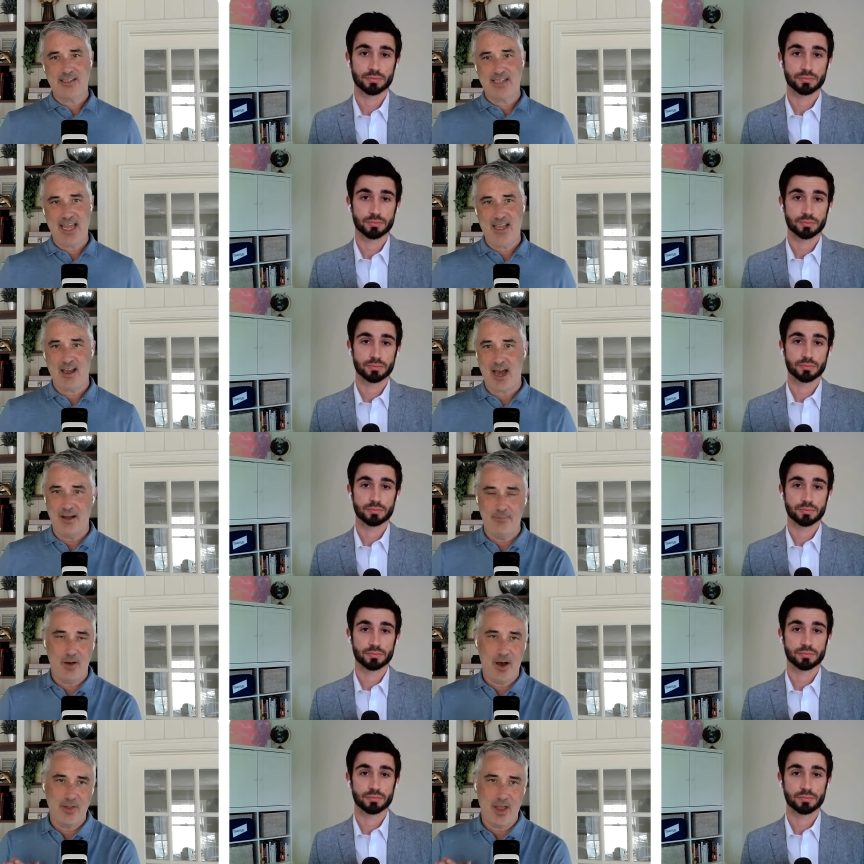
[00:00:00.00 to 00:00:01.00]
Speaker 1: take uh,
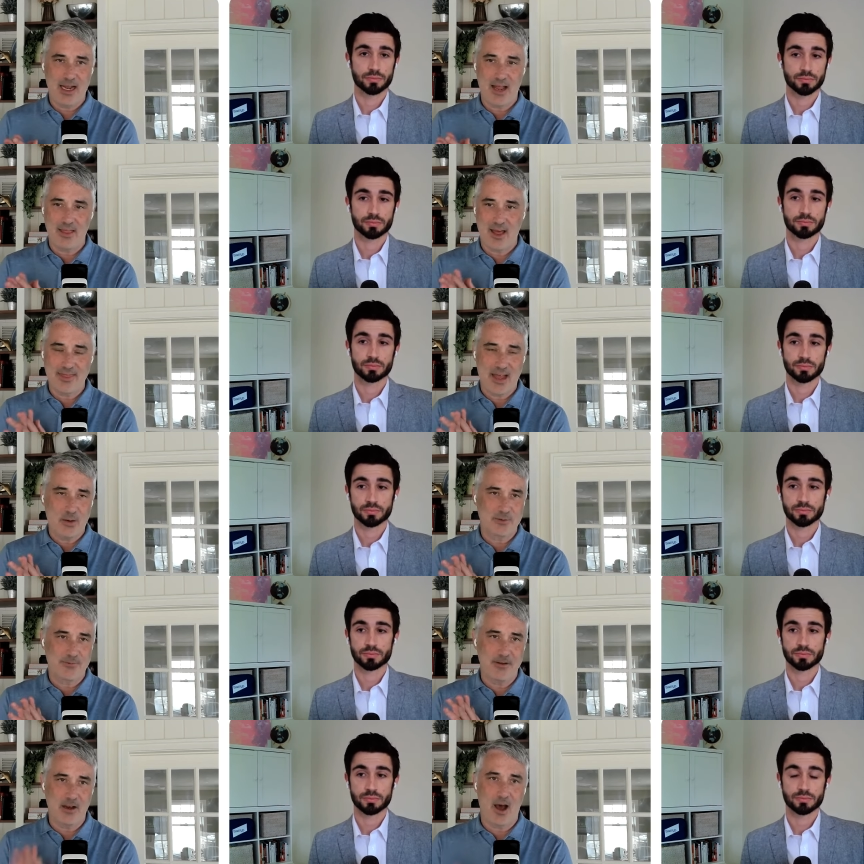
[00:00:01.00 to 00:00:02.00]
online. I, I, thought it was
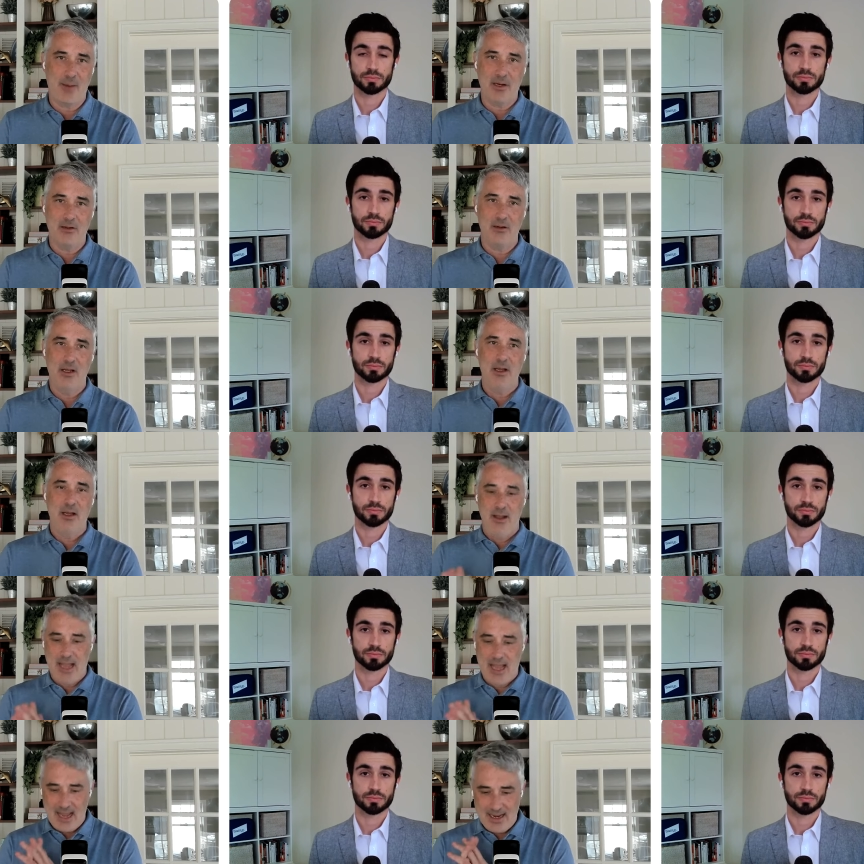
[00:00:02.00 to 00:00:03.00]
phenomenal,
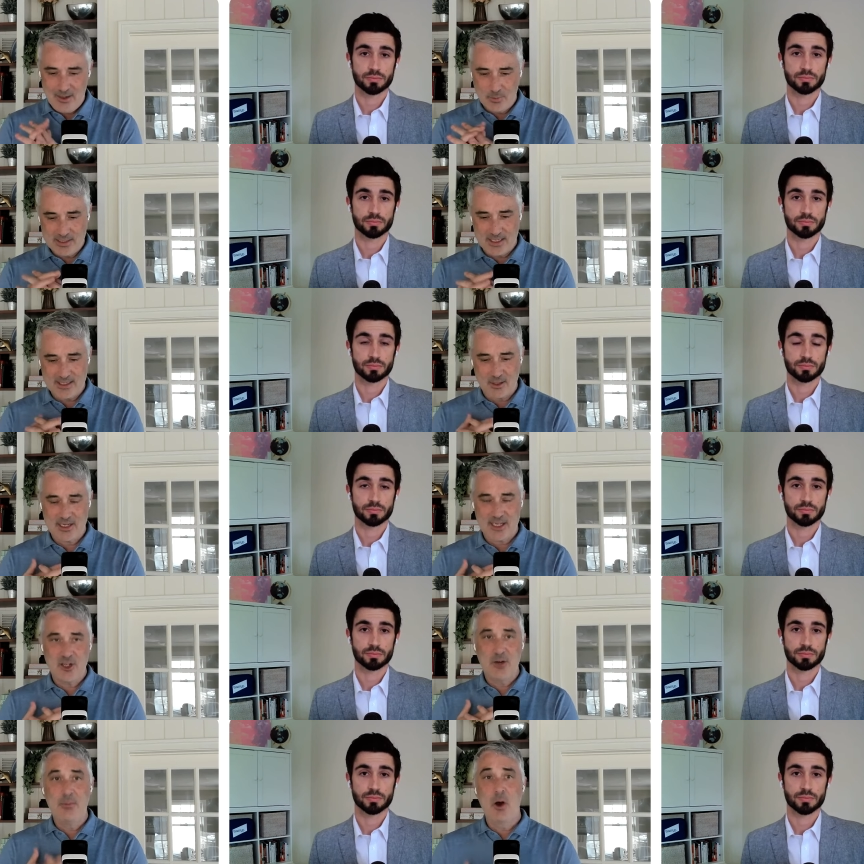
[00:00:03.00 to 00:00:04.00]
and, and it was this. It says
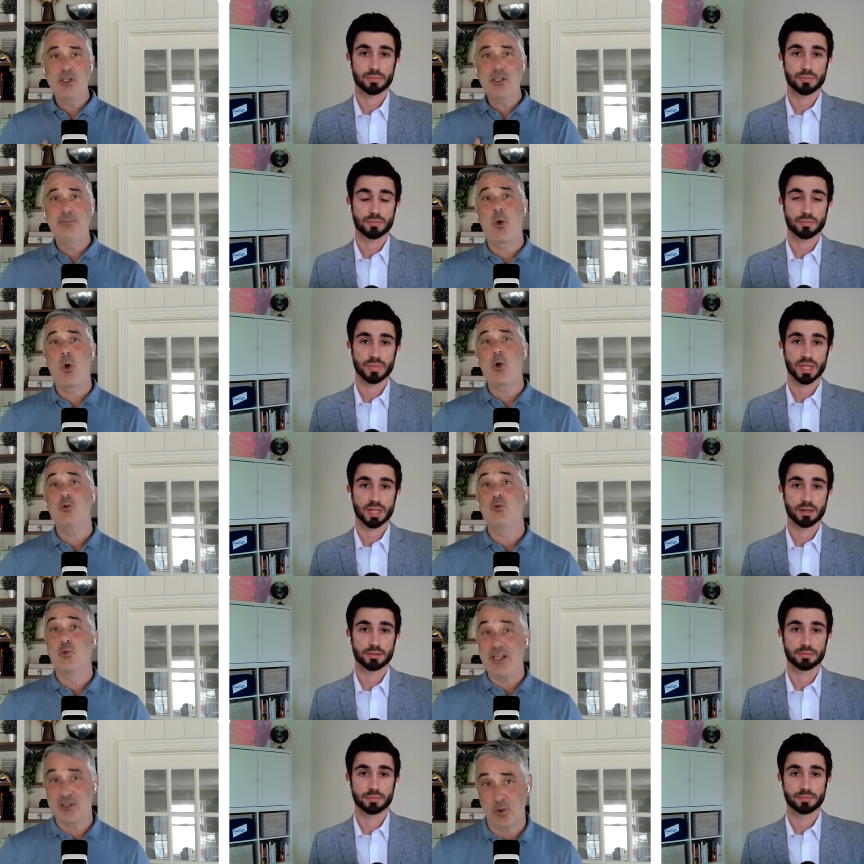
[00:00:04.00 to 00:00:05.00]
your most important
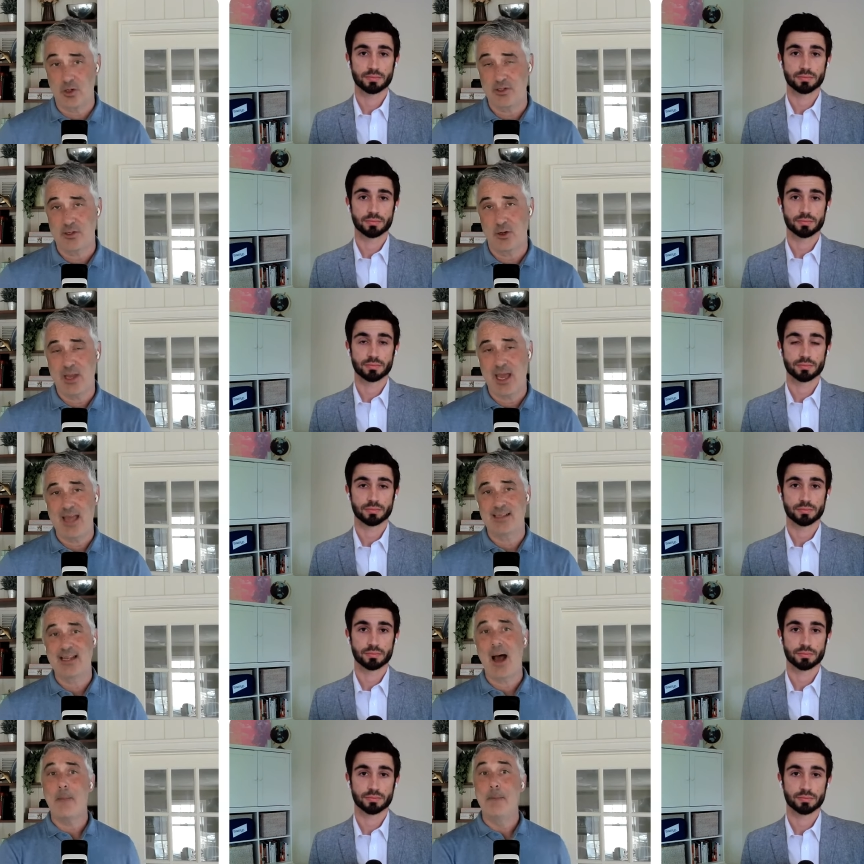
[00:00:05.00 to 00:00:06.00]
resource, okay, is
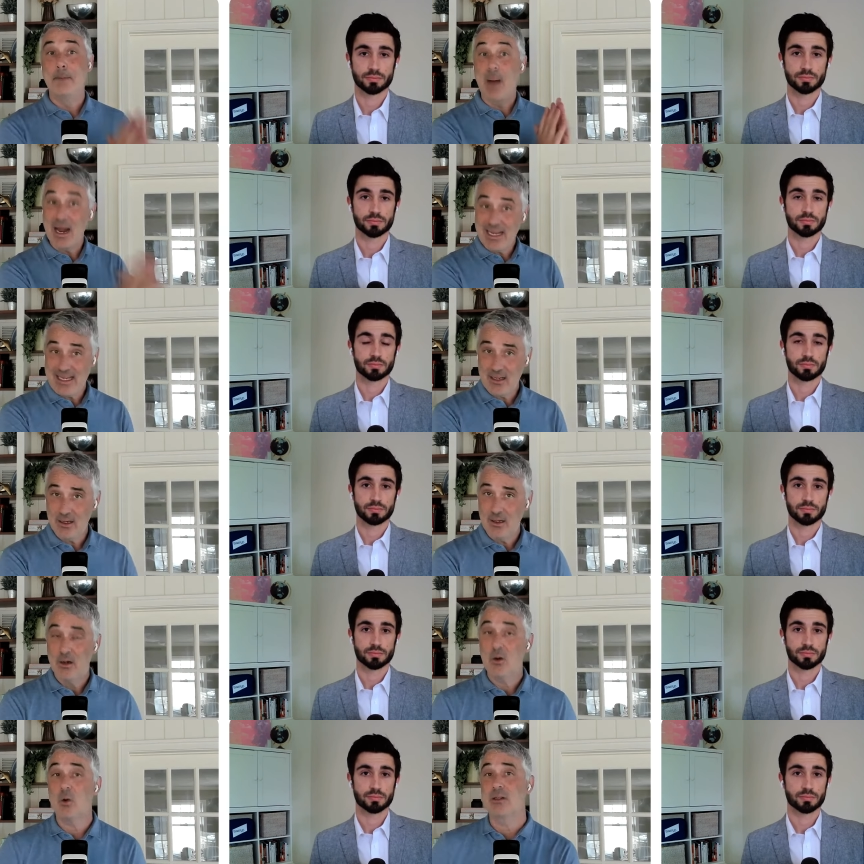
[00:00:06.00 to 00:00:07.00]
not money
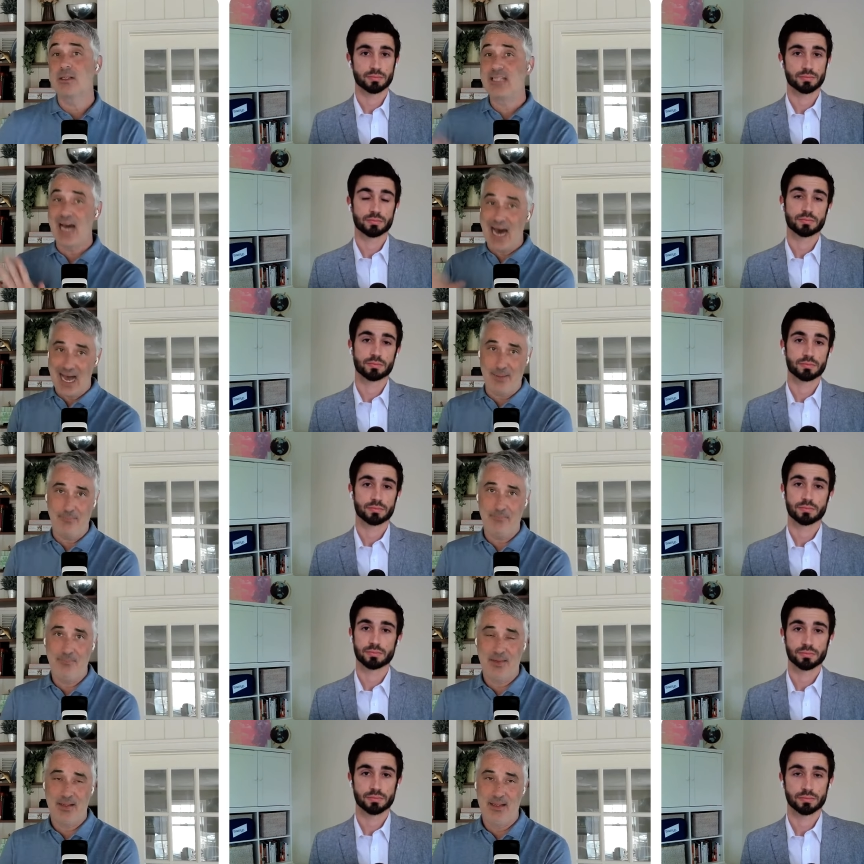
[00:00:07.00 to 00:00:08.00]
or time.
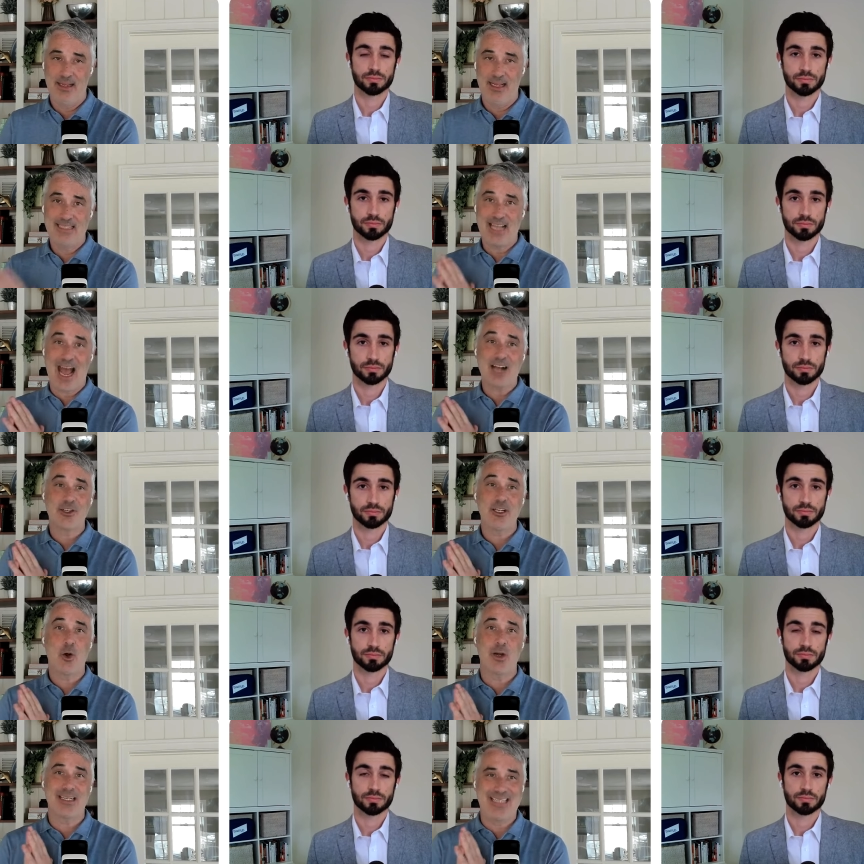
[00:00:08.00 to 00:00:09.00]
It's actually
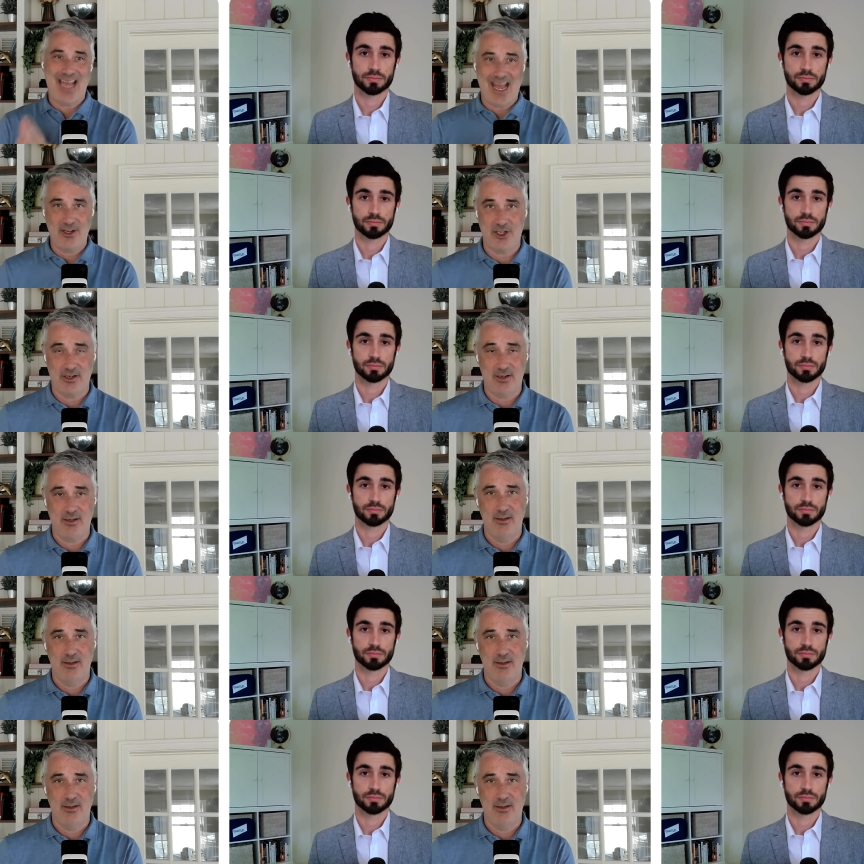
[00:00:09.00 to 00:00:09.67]
your attention.